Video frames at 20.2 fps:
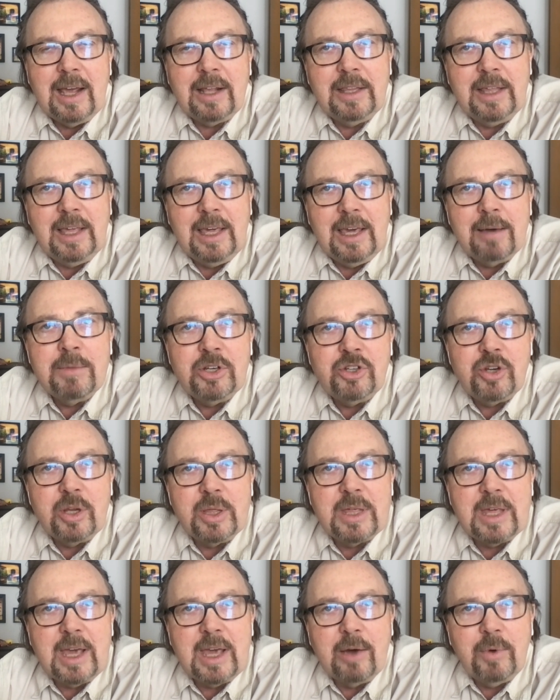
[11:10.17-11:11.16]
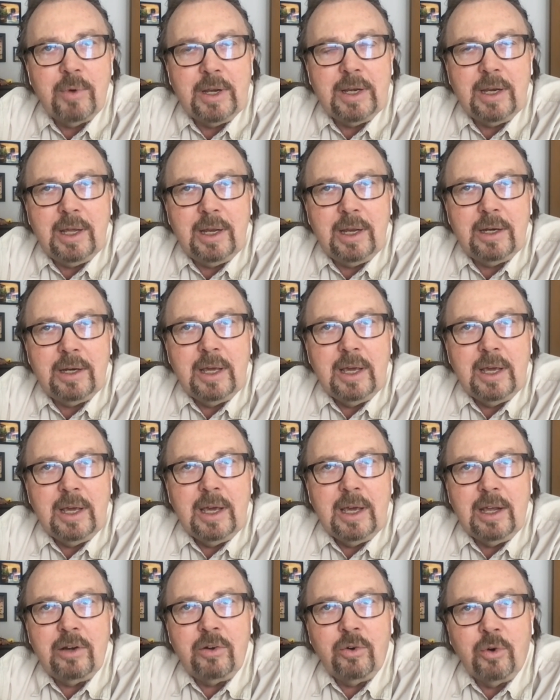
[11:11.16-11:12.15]
and the images that we need
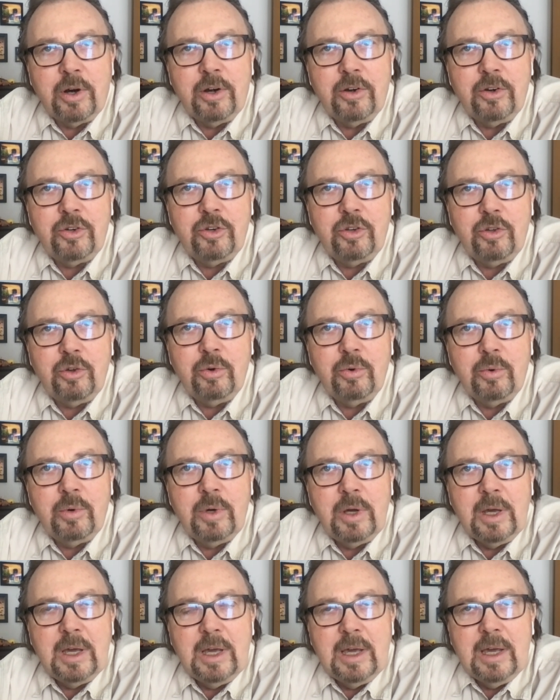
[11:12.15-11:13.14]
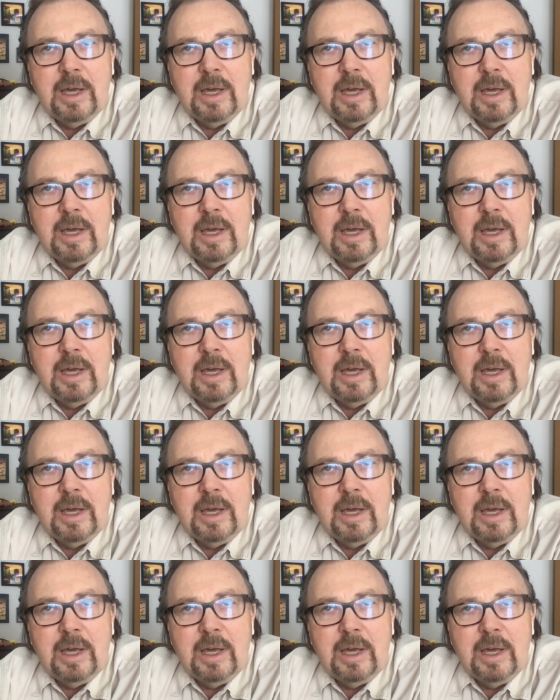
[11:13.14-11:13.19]
in order to